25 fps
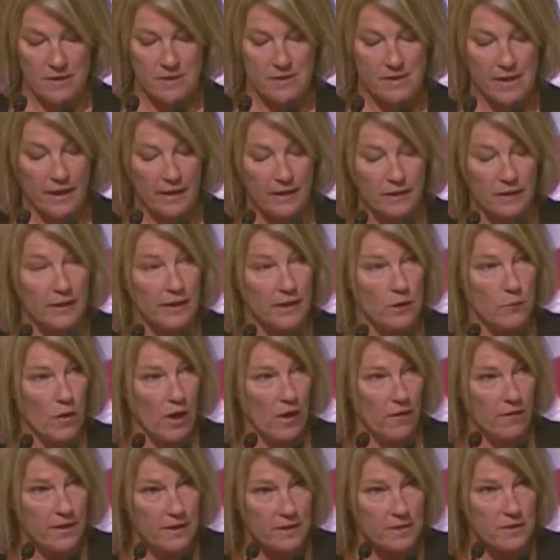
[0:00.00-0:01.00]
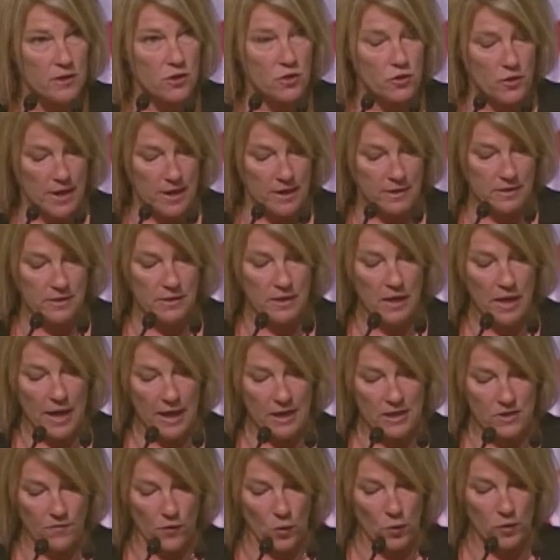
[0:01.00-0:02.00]
Secondly, while this address
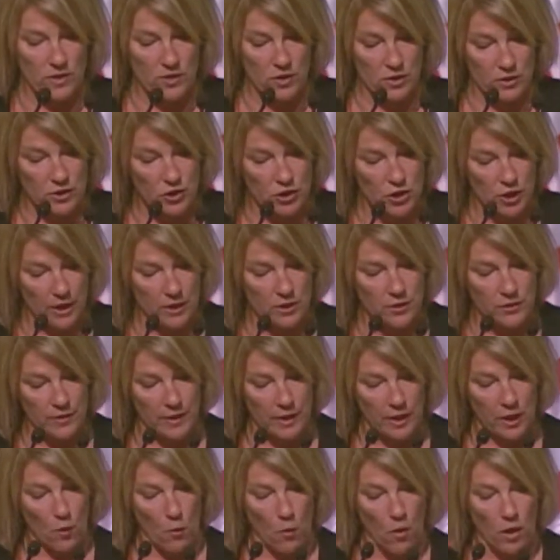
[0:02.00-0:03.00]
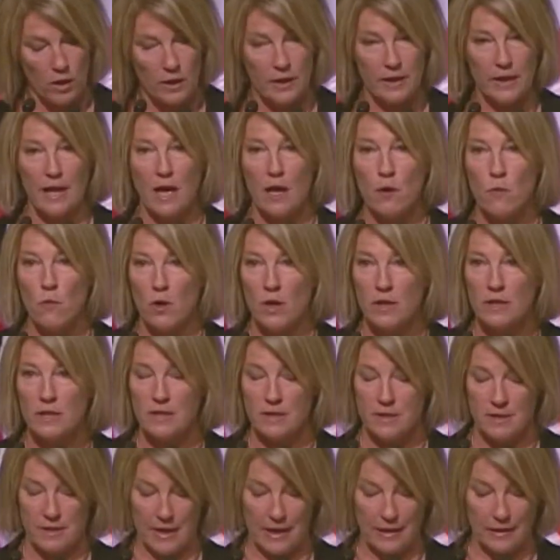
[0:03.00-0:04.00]
has focused on gender inequality, I
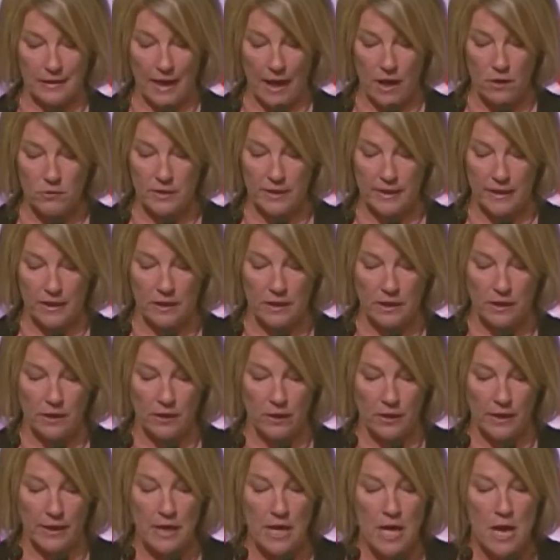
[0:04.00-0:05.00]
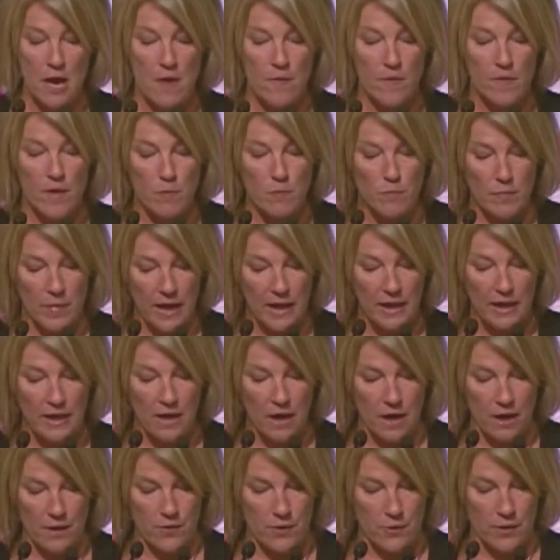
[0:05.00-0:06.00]
want to say loudly and clearly that
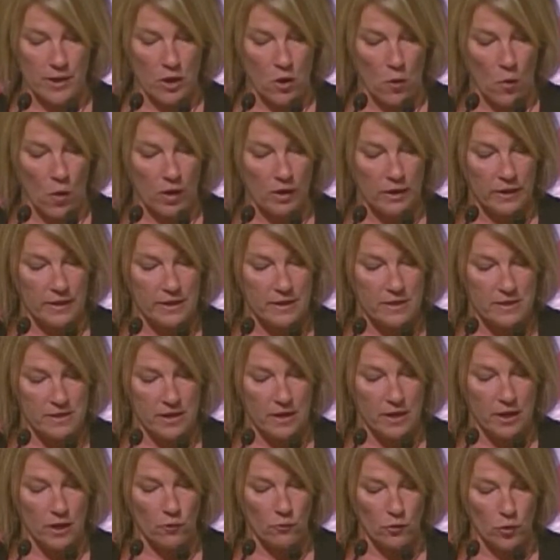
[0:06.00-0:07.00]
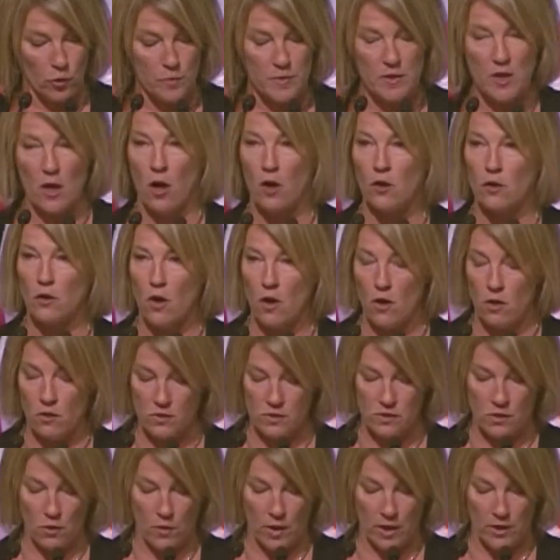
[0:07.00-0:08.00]
many other equality-seeking groups are
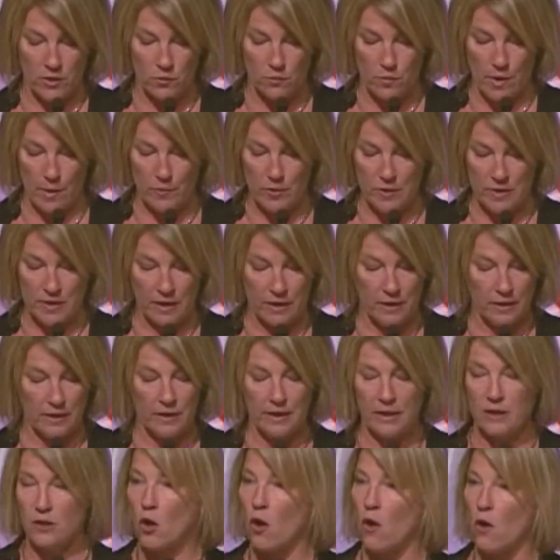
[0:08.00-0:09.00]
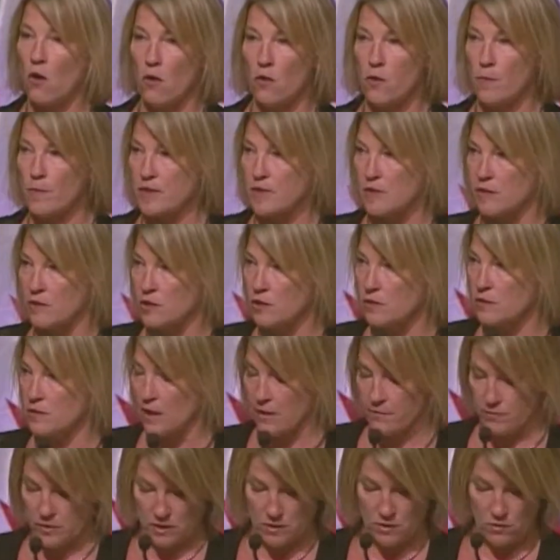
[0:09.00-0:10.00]
also underrepresented in all the
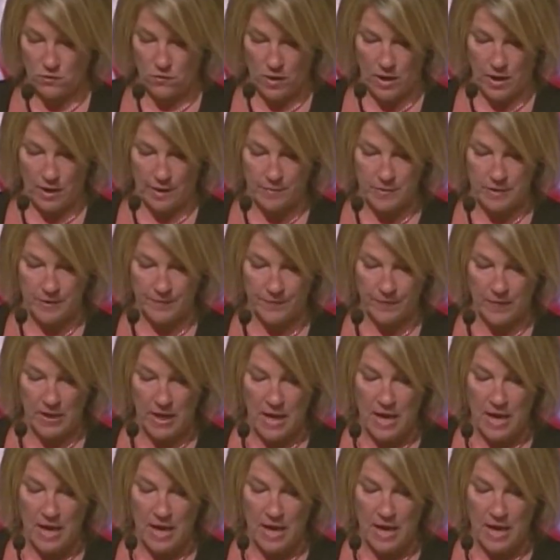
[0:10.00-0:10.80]
positions I've described,